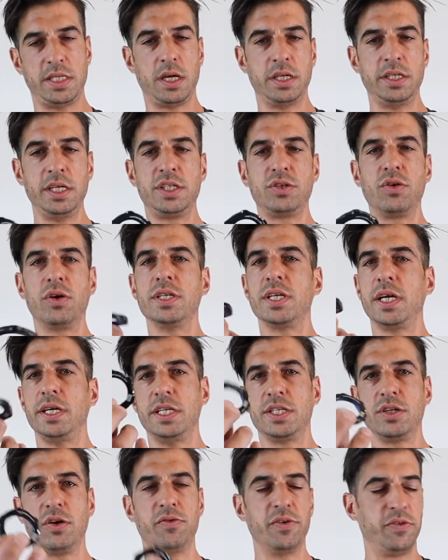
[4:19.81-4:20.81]
I did try and take
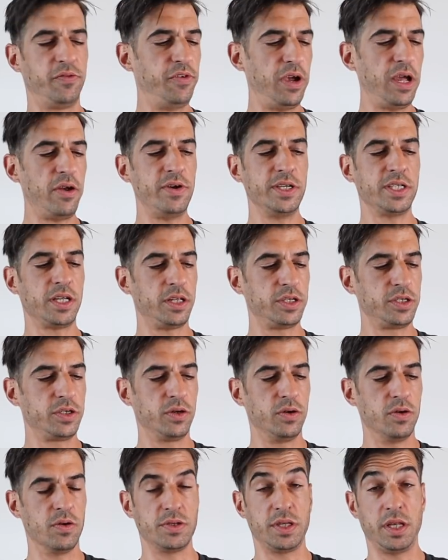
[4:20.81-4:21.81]
this off with various other
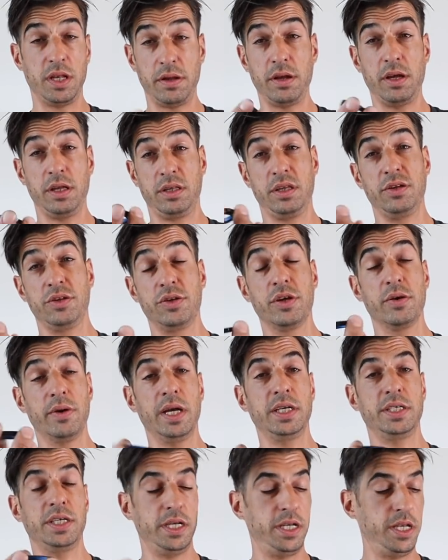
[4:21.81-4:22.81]
tools, and you do
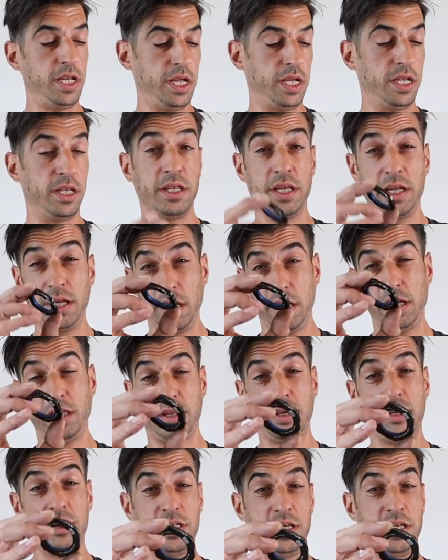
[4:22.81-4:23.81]
actually need the
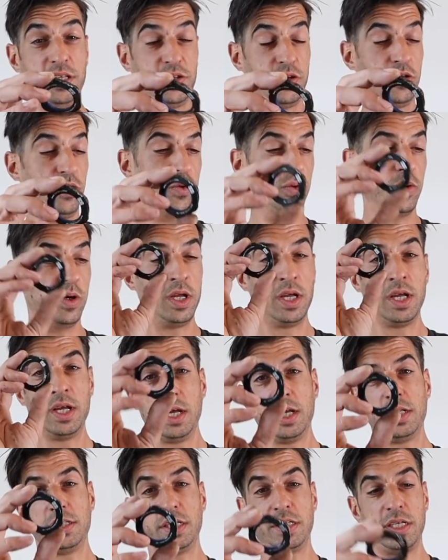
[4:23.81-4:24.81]
E13 tool
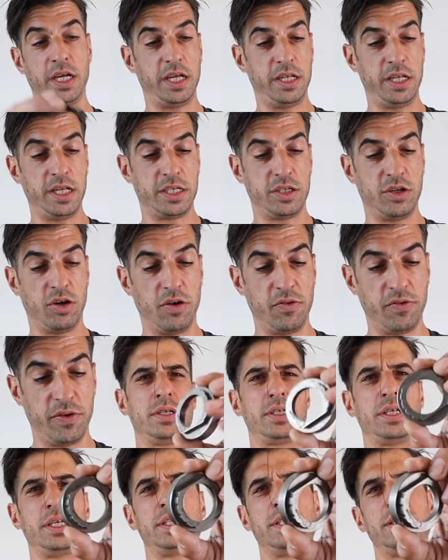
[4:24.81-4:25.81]
to take this off.
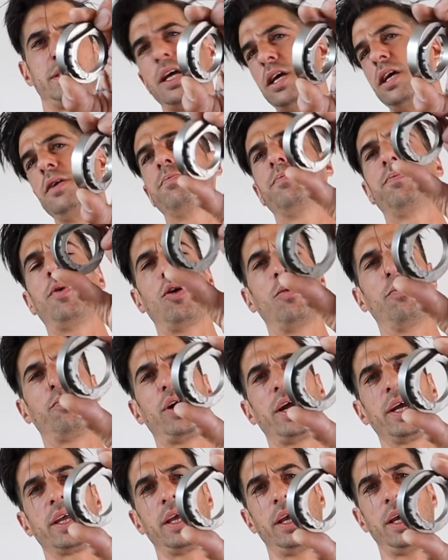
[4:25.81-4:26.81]
This is a bottom
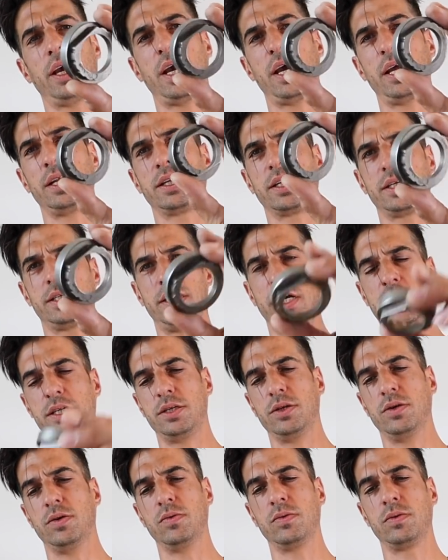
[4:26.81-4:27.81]
bracket and cassette
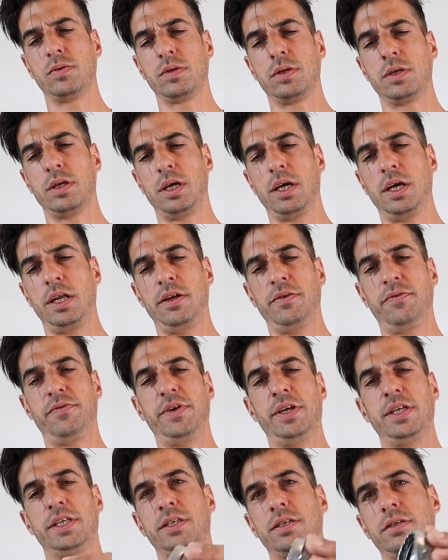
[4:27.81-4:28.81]
tool, and it
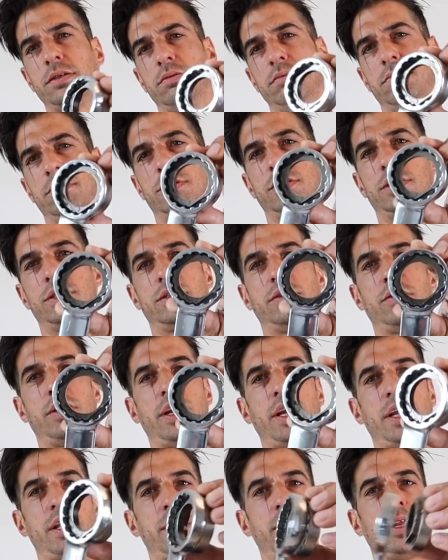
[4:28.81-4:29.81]
fits
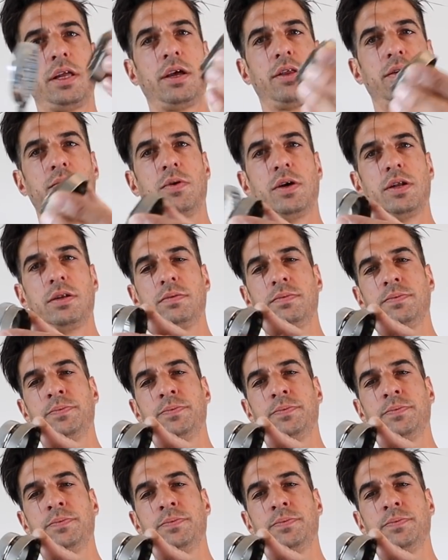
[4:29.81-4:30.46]
straight in the other one.